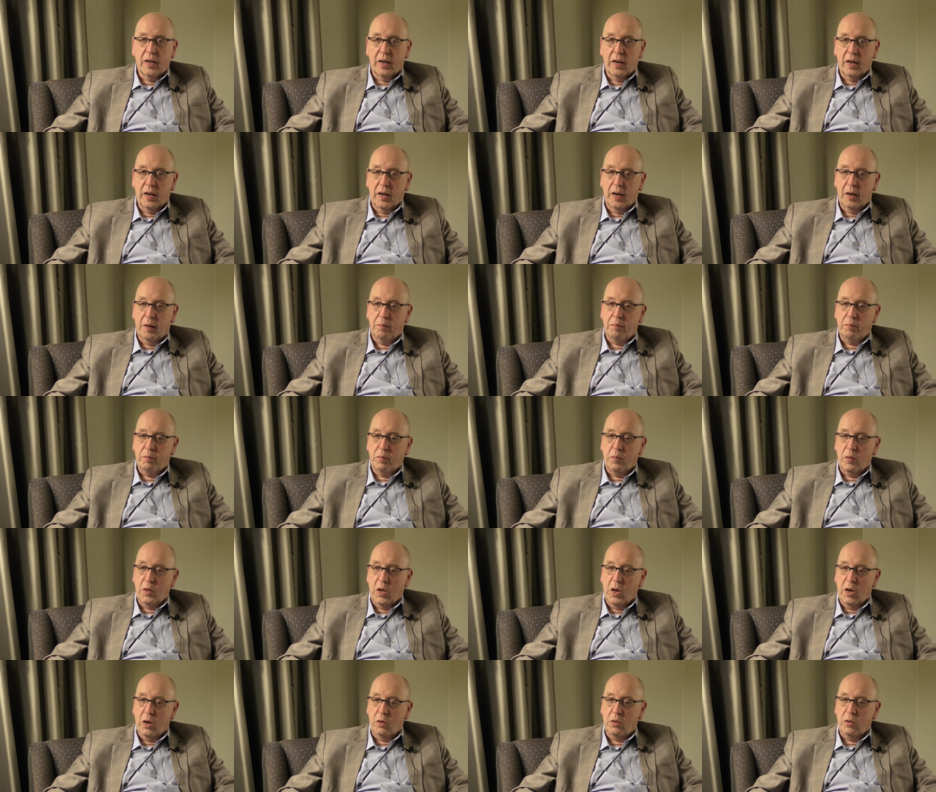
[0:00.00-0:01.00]
Um,
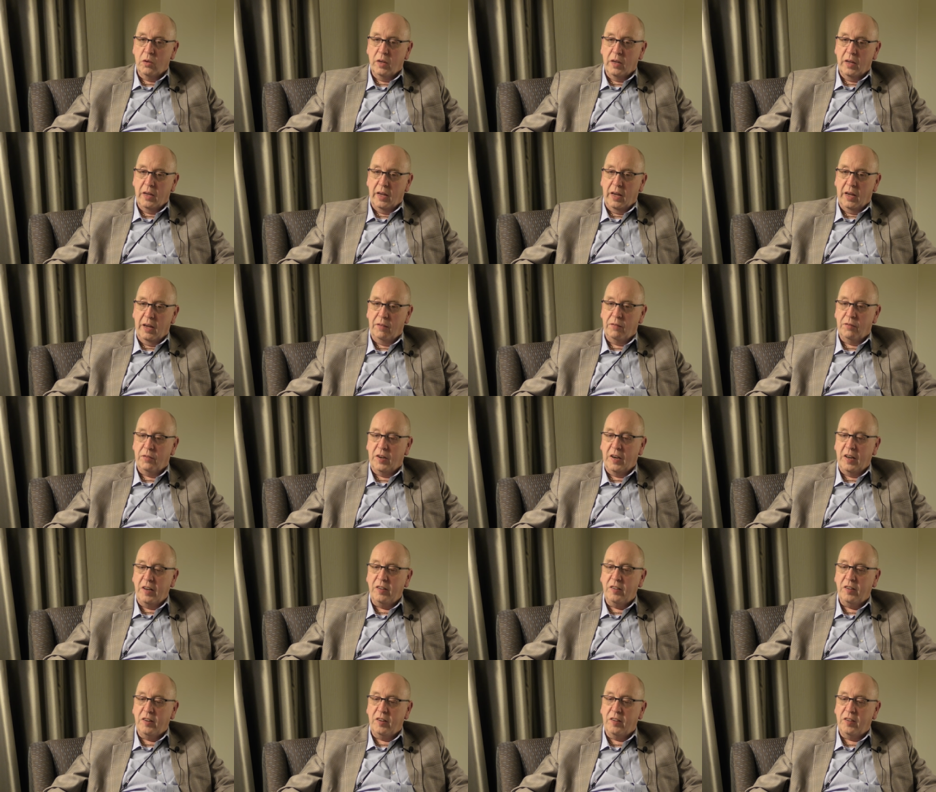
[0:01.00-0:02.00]
you know, if
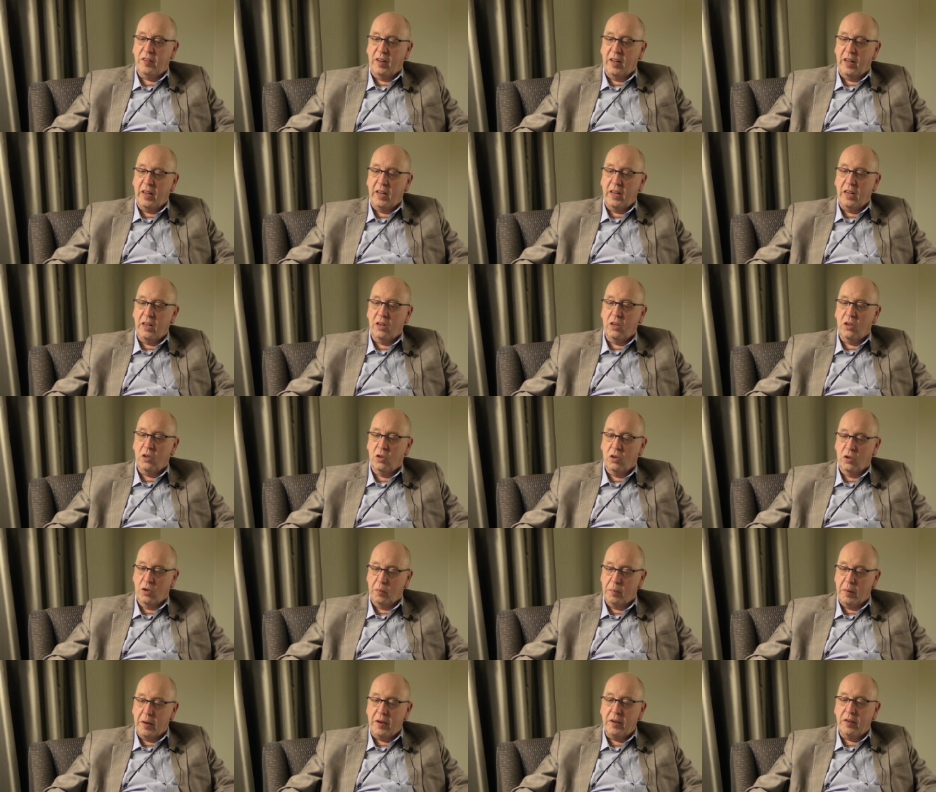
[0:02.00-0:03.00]
DCC could
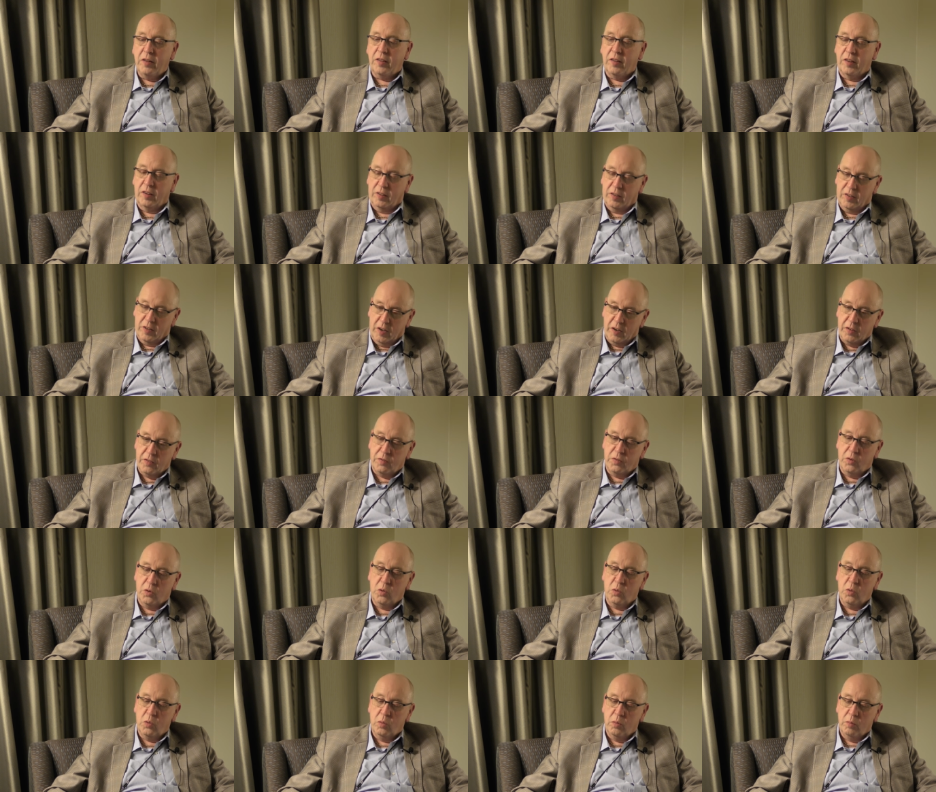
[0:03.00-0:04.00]
have been
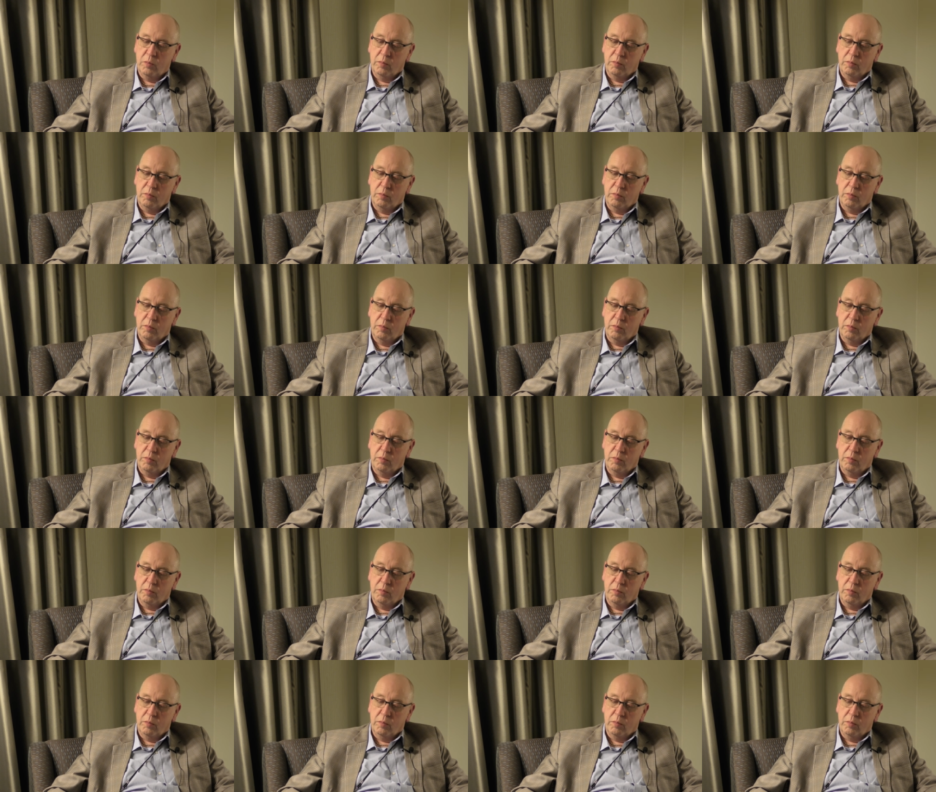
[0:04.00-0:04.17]
successful.